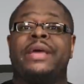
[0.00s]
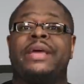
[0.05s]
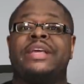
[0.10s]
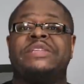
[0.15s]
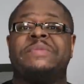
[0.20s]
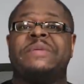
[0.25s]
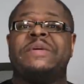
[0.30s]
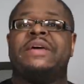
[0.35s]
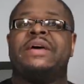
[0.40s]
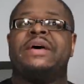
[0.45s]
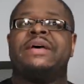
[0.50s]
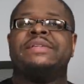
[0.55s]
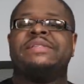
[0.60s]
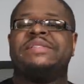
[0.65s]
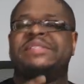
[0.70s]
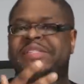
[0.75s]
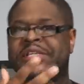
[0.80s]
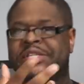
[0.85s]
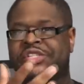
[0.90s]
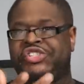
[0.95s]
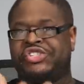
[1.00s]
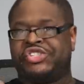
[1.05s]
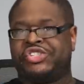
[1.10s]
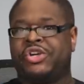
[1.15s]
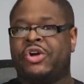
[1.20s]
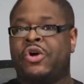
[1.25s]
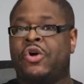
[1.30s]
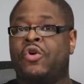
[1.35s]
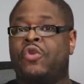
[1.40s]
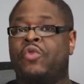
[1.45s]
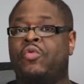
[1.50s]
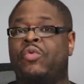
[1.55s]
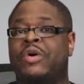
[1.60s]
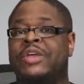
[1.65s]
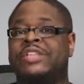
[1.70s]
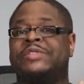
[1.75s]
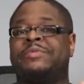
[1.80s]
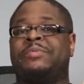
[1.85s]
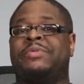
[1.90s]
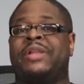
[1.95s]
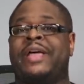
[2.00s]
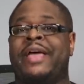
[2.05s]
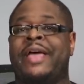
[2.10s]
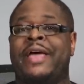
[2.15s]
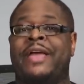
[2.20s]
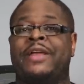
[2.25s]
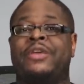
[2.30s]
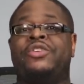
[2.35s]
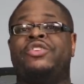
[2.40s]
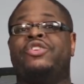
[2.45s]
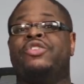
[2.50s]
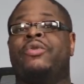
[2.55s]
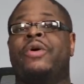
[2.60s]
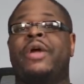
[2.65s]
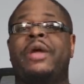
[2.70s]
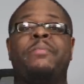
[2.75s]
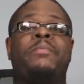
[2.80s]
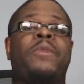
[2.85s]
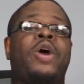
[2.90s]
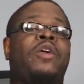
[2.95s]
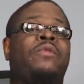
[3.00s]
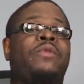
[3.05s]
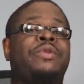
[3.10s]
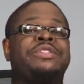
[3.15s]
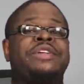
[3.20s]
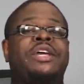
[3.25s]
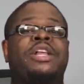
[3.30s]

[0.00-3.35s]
is because this show was planned during Marvel